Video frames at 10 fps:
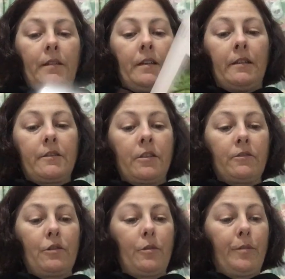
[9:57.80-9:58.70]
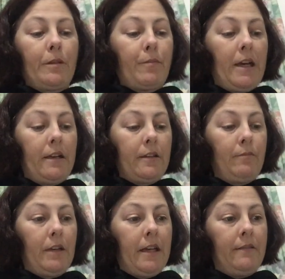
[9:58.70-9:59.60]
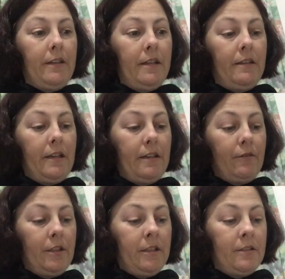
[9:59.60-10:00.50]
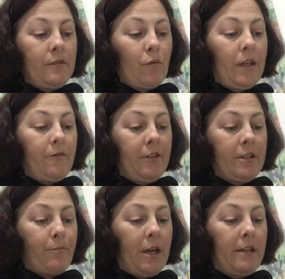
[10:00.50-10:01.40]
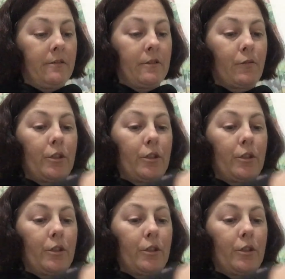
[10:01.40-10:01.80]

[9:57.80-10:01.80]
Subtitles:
And it tells you a bit about him. And then there is one of his patterns,